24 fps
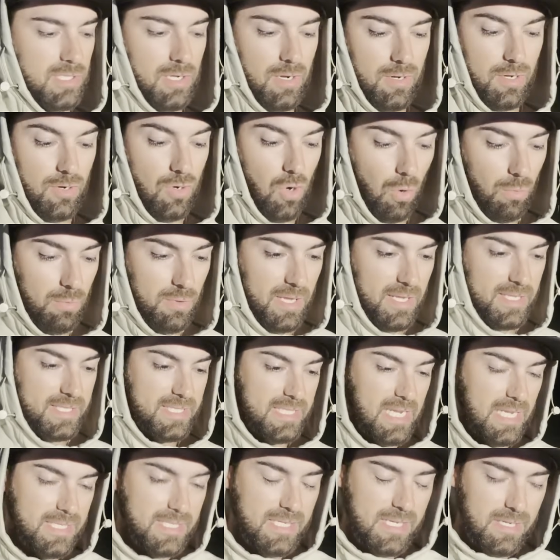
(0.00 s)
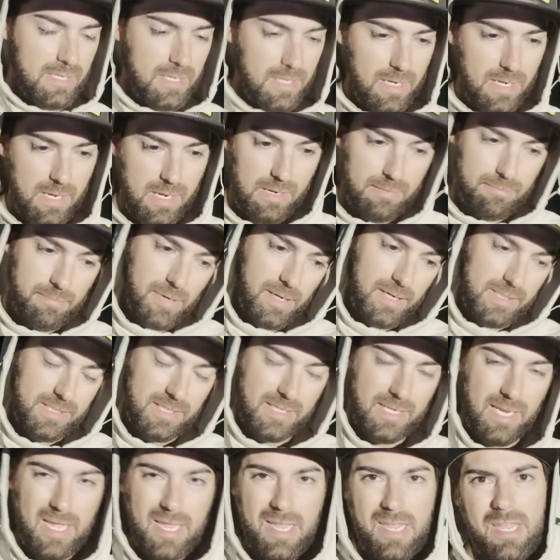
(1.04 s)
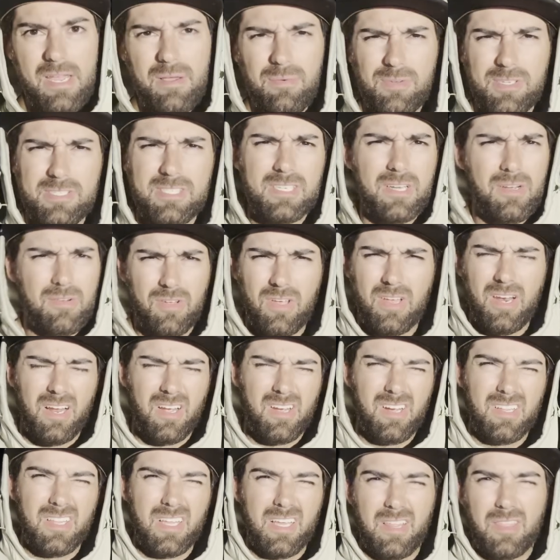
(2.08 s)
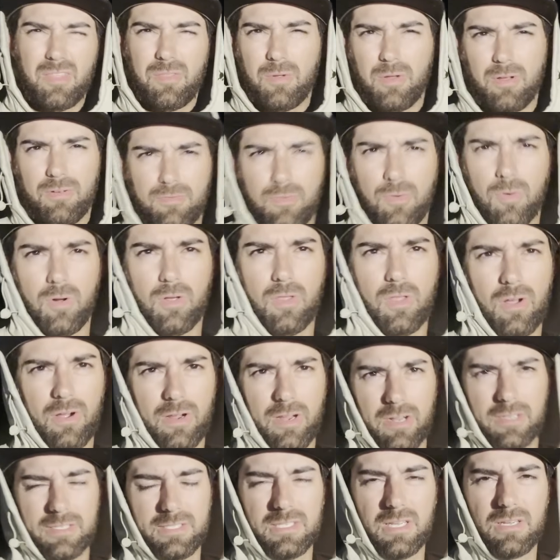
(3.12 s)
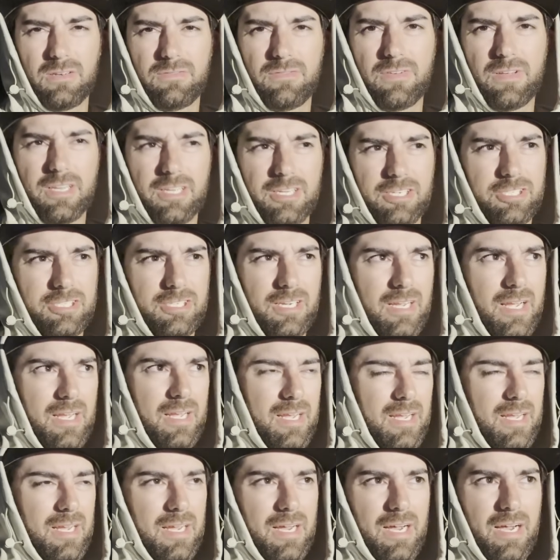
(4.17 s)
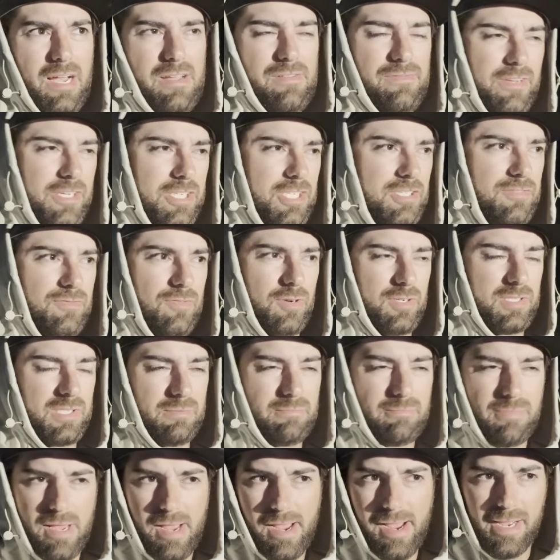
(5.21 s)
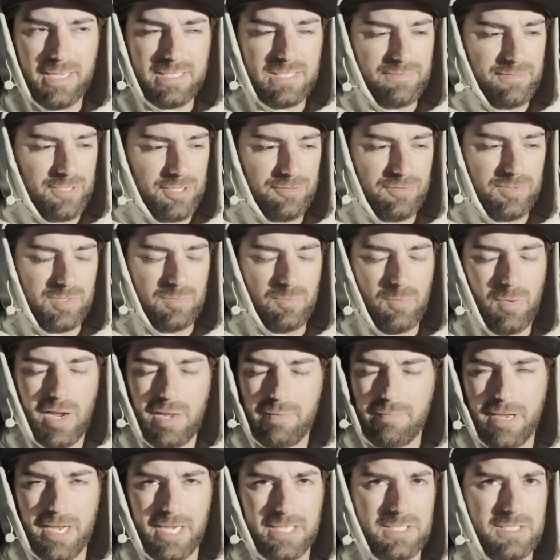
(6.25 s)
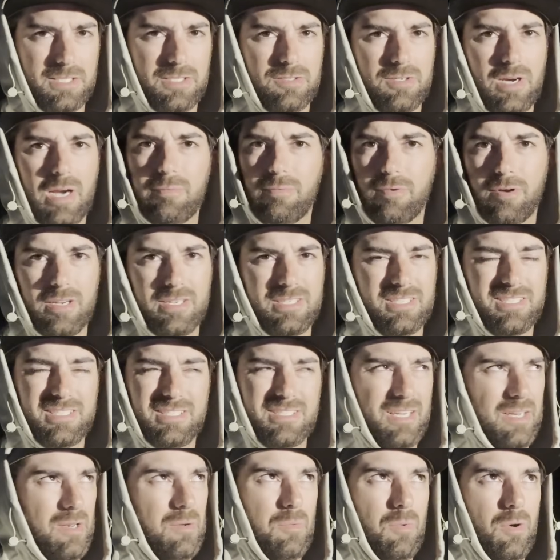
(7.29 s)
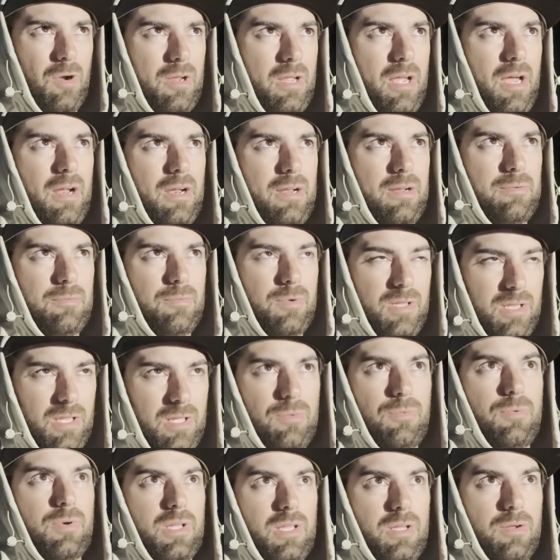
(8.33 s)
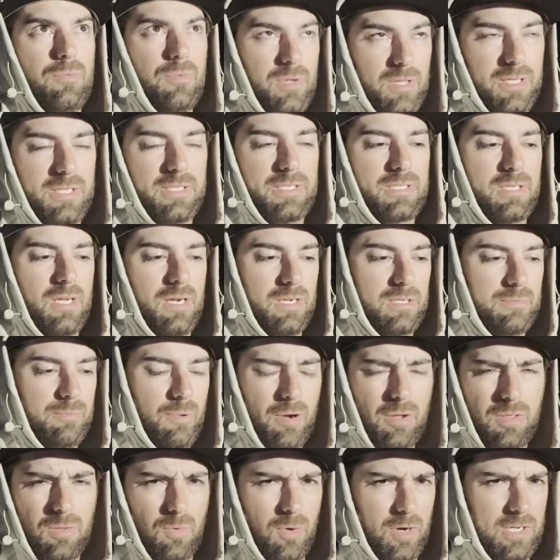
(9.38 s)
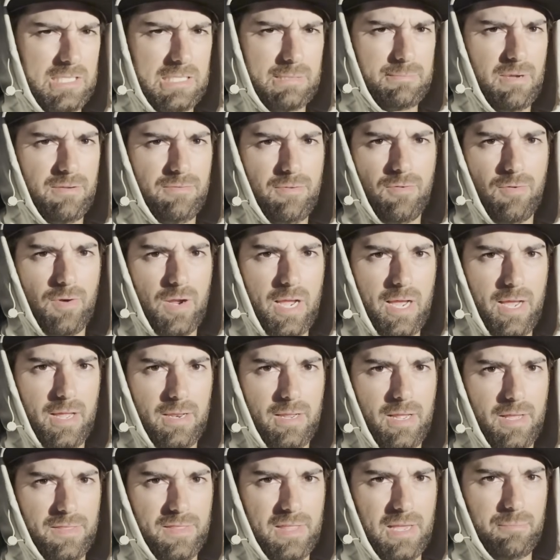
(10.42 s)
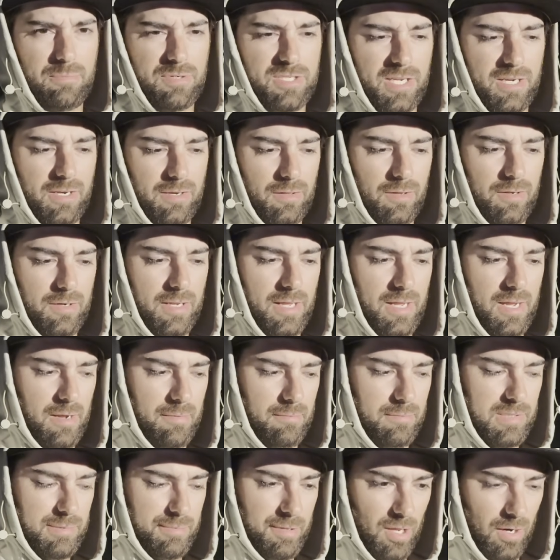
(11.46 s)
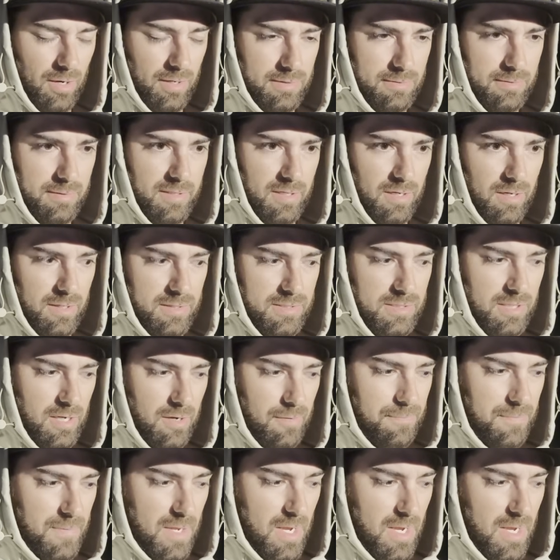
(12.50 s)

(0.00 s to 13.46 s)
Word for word: no good. Normally it's decent, but today it was no good. I caught like three or four long-eared sunfish. I fished for some bass, I fished for some white bass the striper. It just didn't work out. It really, really, really sucked. Probably the worst time I've ever had at that particular dam, to be honest with y'all. So